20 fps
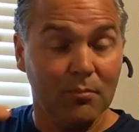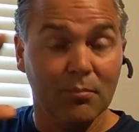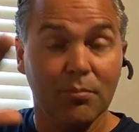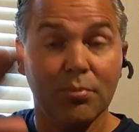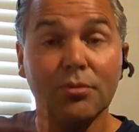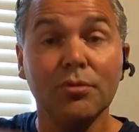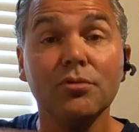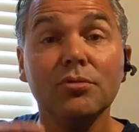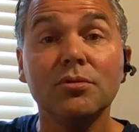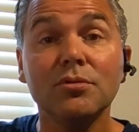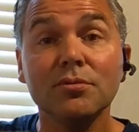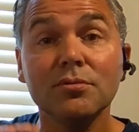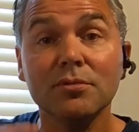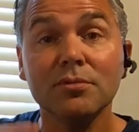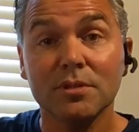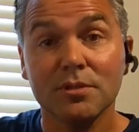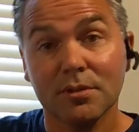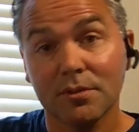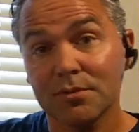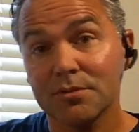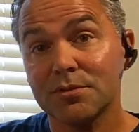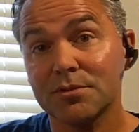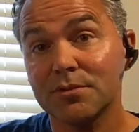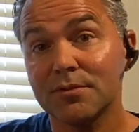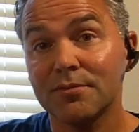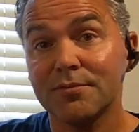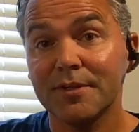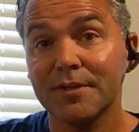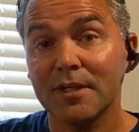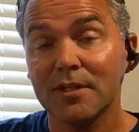Bluetooth is also
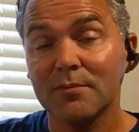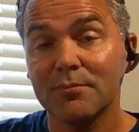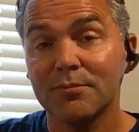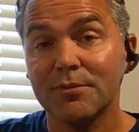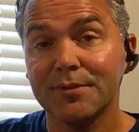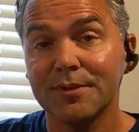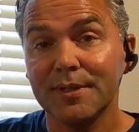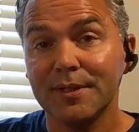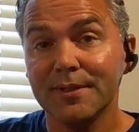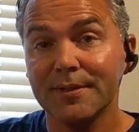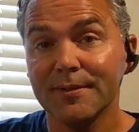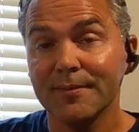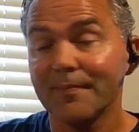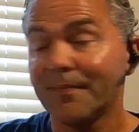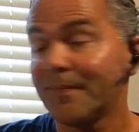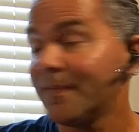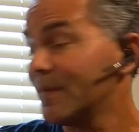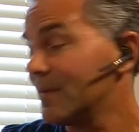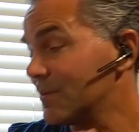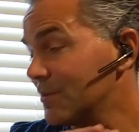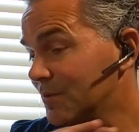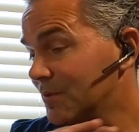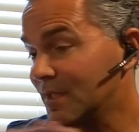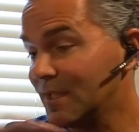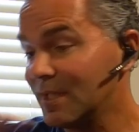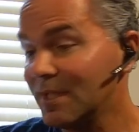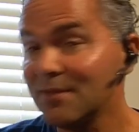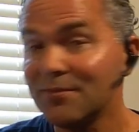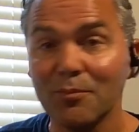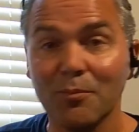available in here, so you can
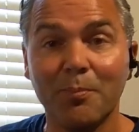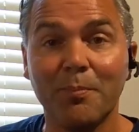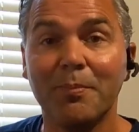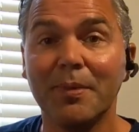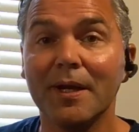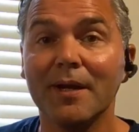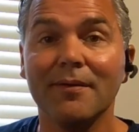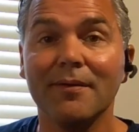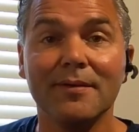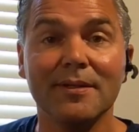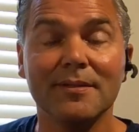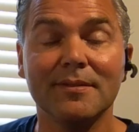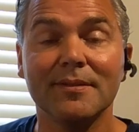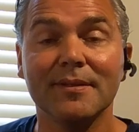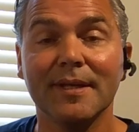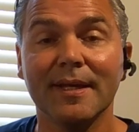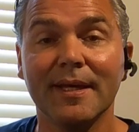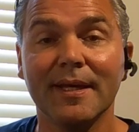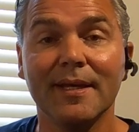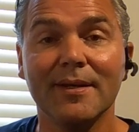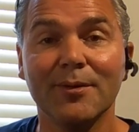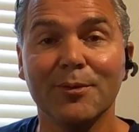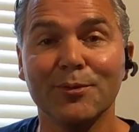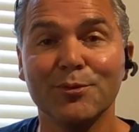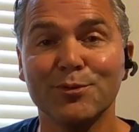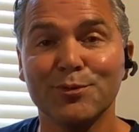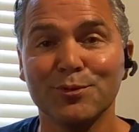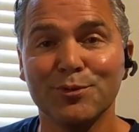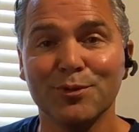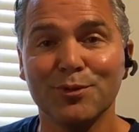even pair it
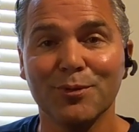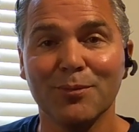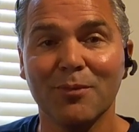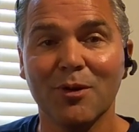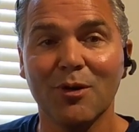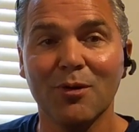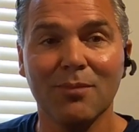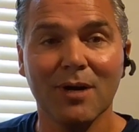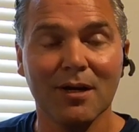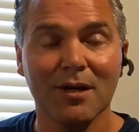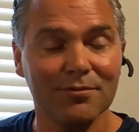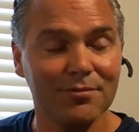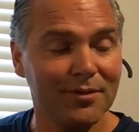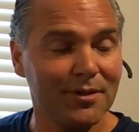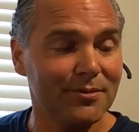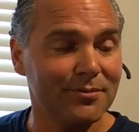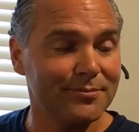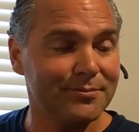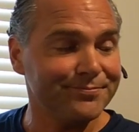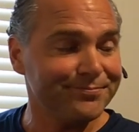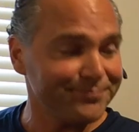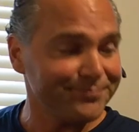onto your mobile phone.